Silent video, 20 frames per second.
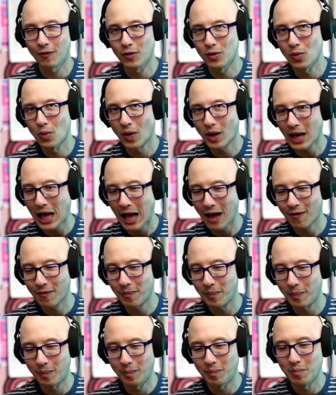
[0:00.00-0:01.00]
if you want to
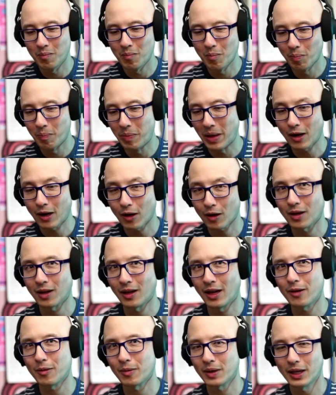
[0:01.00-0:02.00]
have better
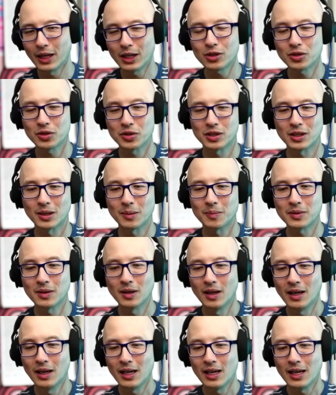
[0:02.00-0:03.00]
client relationships,
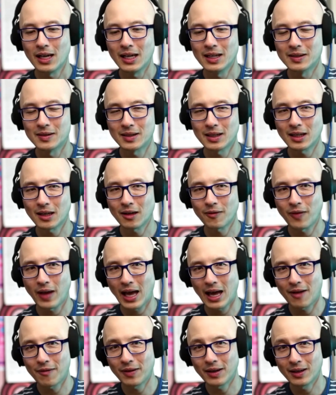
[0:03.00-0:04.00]
instead of
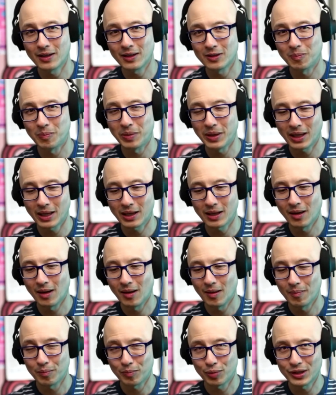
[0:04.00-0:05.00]
having these big
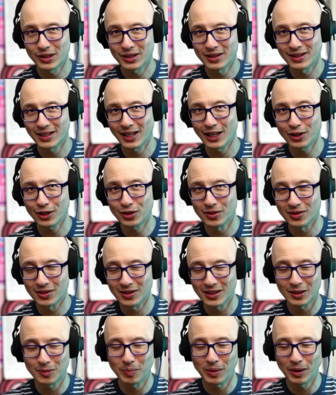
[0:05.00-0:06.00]

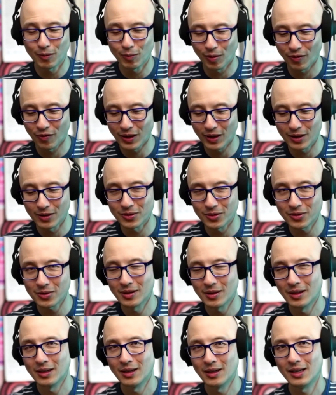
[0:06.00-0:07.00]
presentations, these big
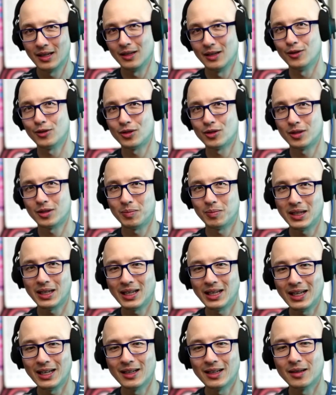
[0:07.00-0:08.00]
reveals, you should
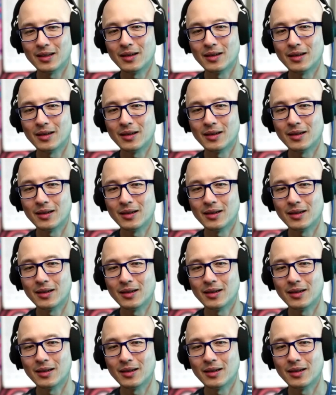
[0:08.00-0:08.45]
be in